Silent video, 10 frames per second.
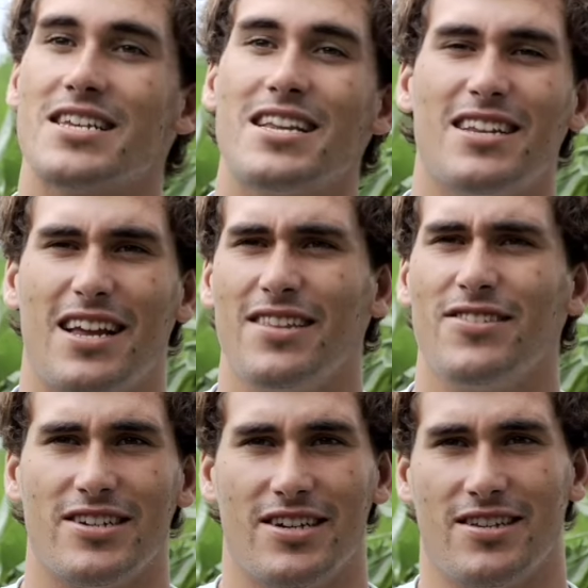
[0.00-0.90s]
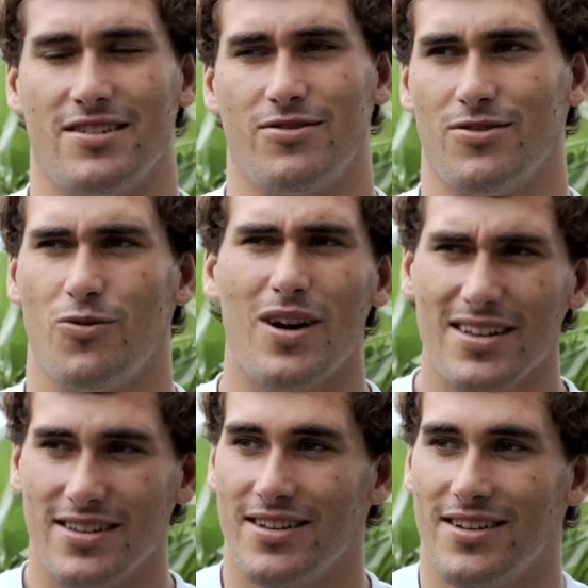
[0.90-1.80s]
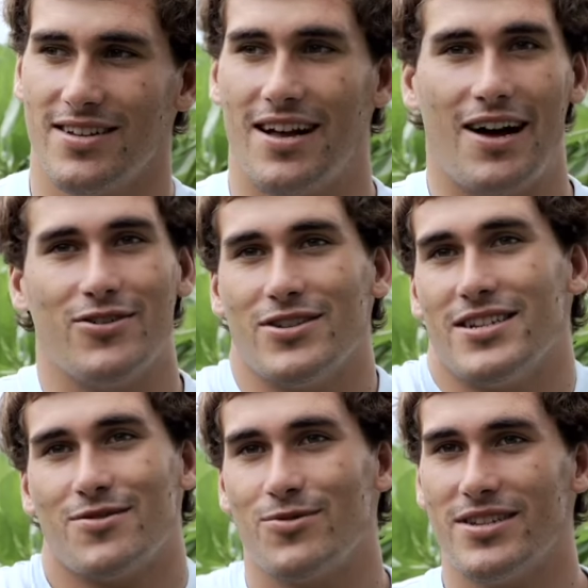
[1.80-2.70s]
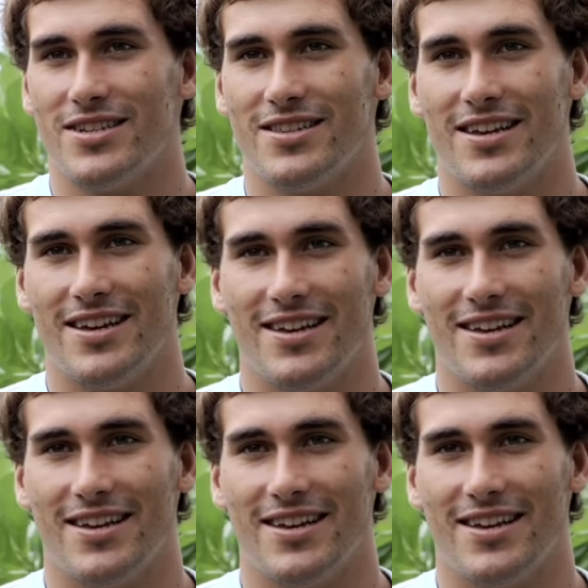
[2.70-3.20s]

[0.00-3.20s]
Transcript: saying in the internet, and I was, what? I was just watching